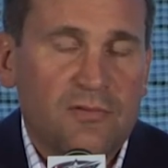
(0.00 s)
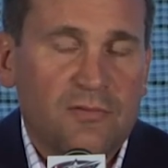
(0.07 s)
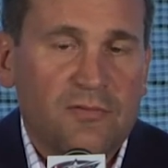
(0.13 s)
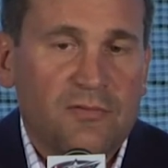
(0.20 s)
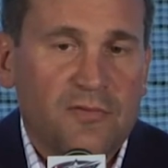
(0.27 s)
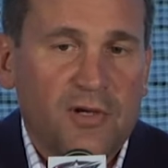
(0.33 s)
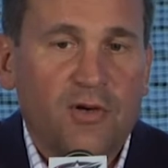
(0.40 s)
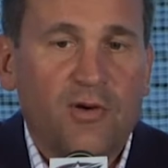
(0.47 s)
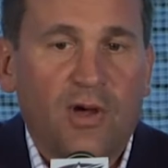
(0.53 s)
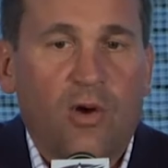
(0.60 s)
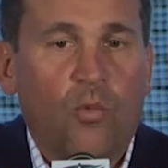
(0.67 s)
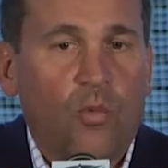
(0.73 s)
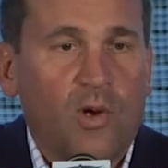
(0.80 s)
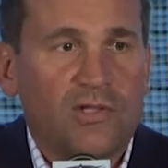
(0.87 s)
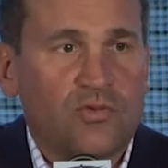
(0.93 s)
figuring
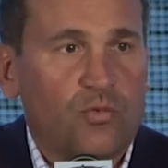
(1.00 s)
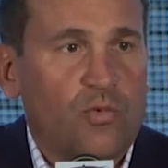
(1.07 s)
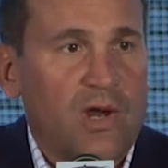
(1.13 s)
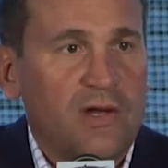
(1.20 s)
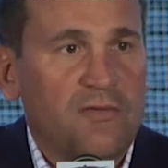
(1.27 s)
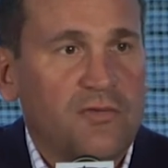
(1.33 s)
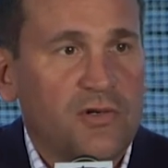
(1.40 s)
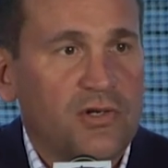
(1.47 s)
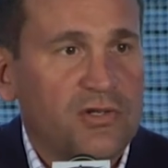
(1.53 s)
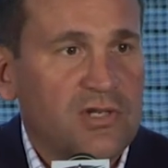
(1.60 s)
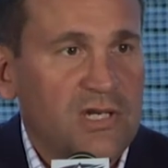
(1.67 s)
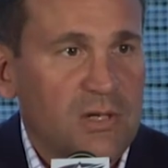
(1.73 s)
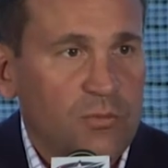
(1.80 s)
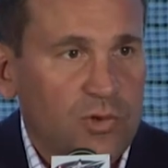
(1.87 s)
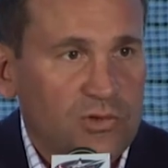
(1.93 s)
out what's right for your
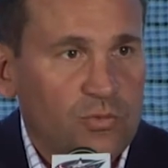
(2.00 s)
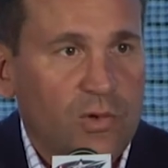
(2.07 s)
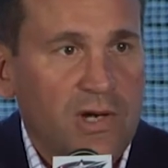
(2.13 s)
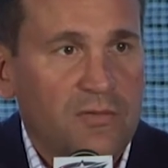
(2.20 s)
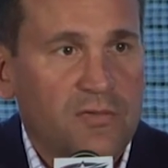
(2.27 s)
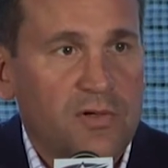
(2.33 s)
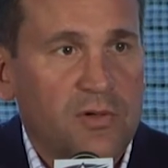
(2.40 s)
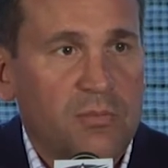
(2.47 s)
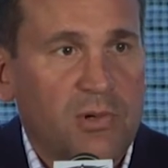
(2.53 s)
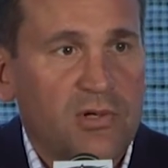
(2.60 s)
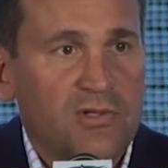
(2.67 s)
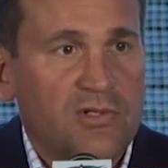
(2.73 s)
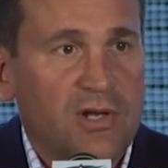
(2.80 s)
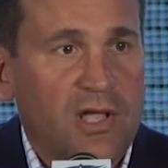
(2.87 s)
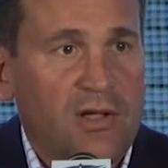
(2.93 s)
team, what's right for your
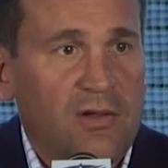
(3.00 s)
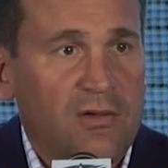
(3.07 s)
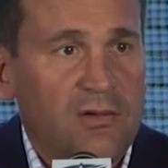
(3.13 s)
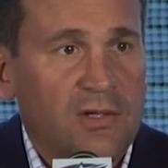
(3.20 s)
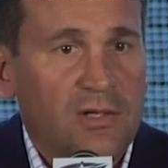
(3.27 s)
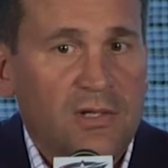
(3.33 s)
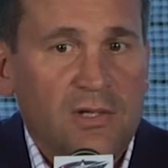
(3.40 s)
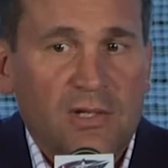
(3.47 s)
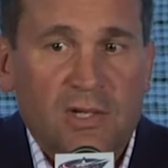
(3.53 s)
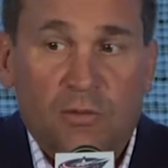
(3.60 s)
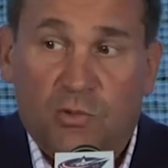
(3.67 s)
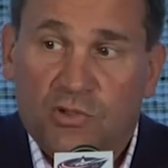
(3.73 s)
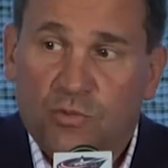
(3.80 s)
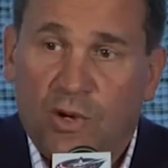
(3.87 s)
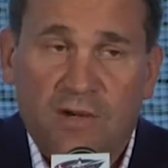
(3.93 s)
personnel,
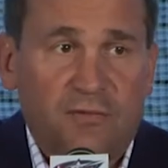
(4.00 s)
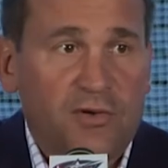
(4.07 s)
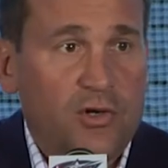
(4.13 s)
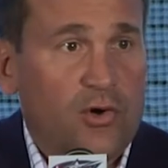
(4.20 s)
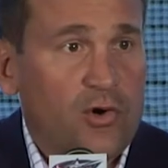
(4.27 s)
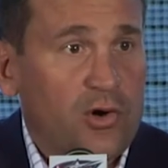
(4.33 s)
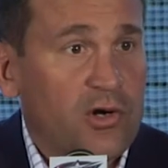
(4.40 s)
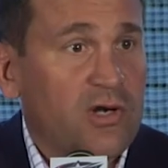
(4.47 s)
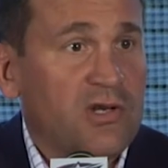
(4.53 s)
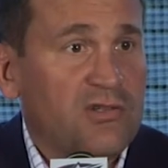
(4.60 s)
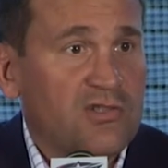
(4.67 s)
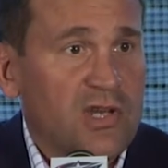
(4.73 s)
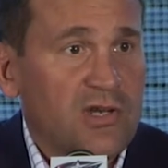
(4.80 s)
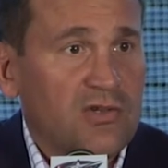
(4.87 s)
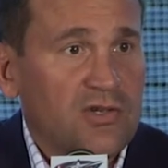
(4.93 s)
what's right for your
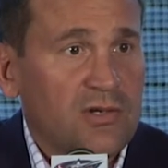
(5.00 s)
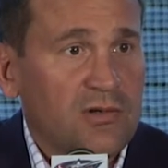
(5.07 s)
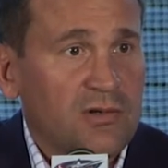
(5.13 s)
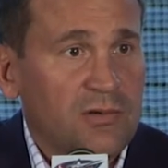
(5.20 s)
organization.